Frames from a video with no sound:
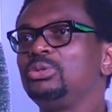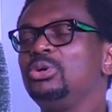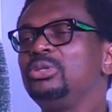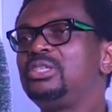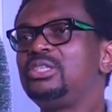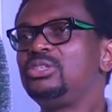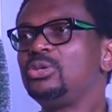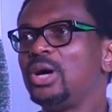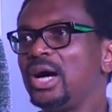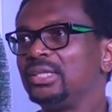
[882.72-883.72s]
God sees
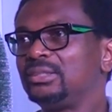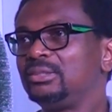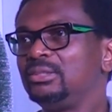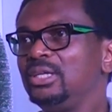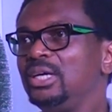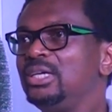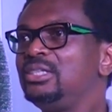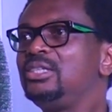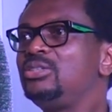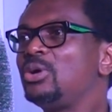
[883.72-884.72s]
your heart. He
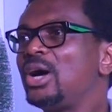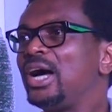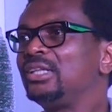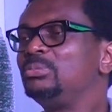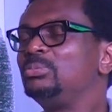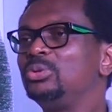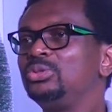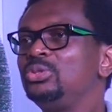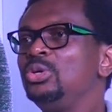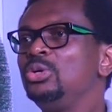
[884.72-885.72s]
sees your heart,
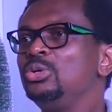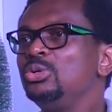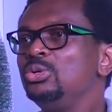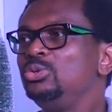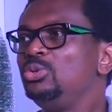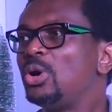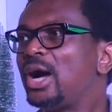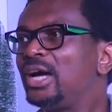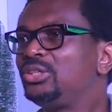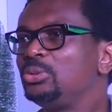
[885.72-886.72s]
but your
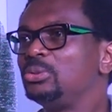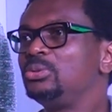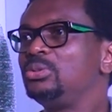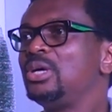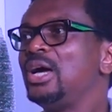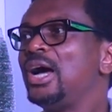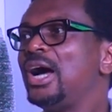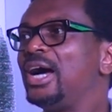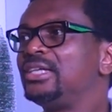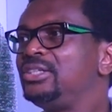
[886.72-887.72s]
actions
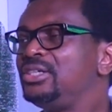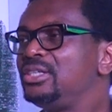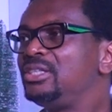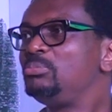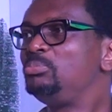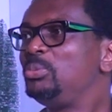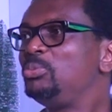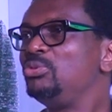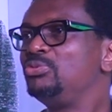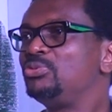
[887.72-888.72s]
are chasing
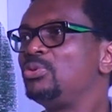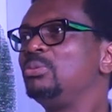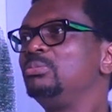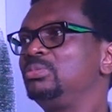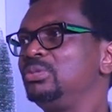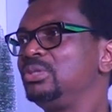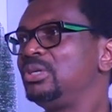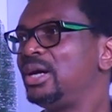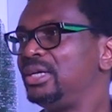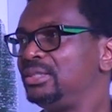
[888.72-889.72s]
people from
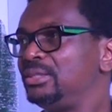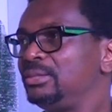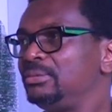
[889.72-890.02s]
Christ.